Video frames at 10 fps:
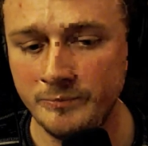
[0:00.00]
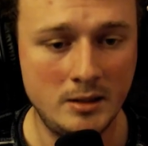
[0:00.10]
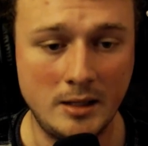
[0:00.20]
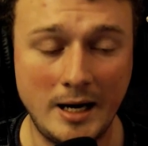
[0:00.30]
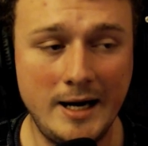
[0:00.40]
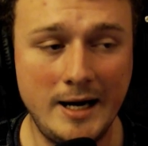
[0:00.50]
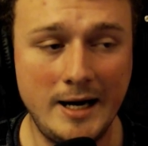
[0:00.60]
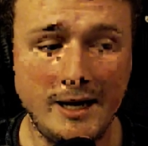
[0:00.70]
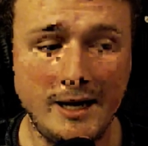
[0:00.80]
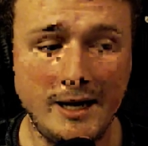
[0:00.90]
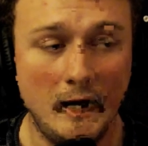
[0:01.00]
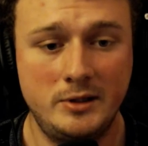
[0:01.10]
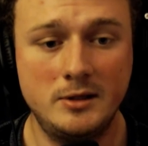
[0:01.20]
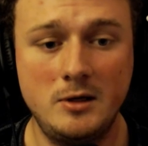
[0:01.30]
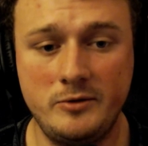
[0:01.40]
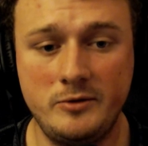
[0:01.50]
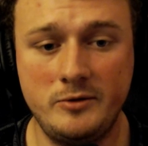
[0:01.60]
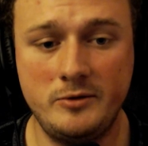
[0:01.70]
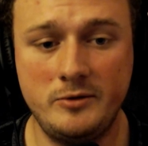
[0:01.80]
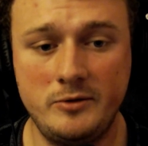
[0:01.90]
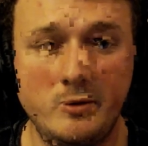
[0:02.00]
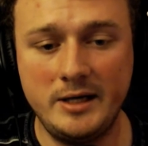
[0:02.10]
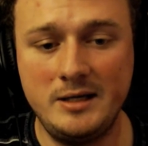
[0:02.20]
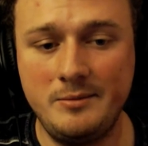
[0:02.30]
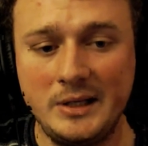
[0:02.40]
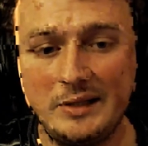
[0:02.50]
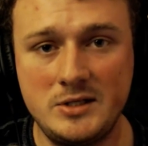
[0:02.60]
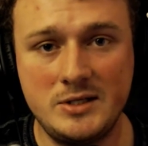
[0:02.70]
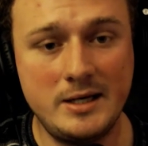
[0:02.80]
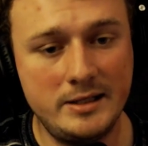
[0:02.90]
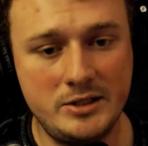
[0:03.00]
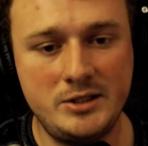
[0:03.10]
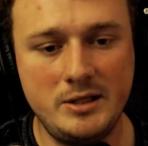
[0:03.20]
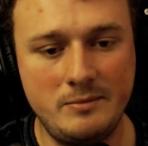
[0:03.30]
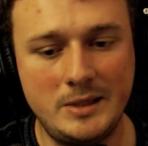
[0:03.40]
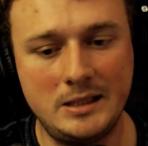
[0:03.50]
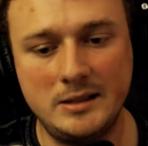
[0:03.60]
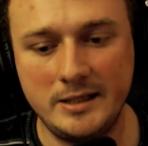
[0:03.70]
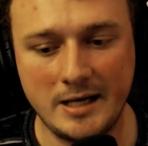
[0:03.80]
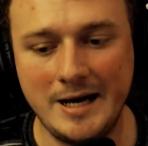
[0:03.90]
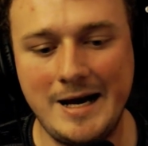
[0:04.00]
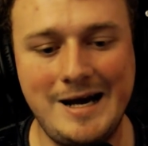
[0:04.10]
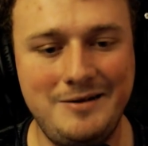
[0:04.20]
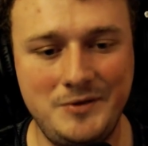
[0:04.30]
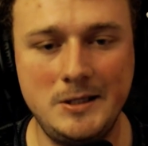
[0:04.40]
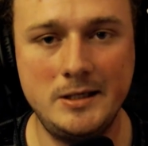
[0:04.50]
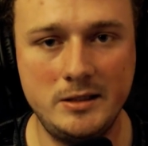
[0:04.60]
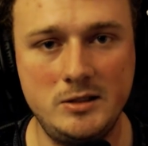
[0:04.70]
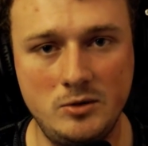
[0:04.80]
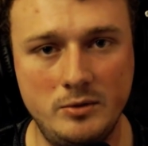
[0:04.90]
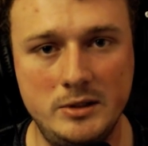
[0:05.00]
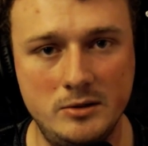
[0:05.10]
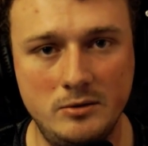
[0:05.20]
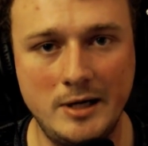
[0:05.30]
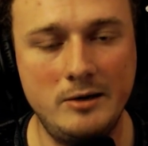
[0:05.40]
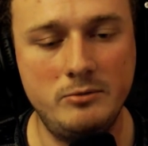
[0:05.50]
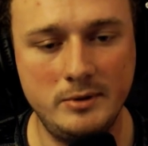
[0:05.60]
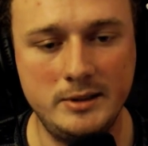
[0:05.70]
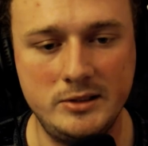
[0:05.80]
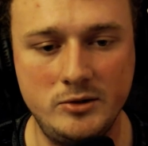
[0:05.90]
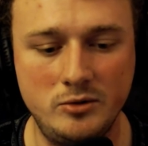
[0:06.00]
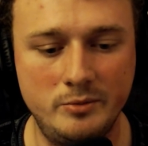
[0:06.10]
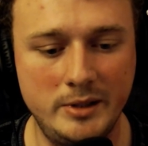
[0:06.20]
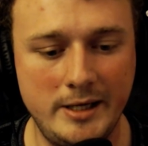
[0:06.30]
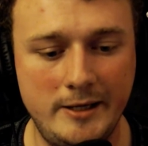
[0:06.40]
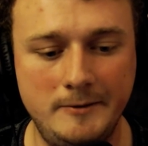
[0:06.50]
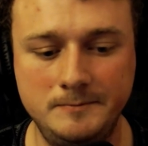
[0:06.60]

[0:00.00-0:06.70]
I with Lowkey and talking about this kind of shit, man. Like, I have to get into it, dude. I really do. But hey,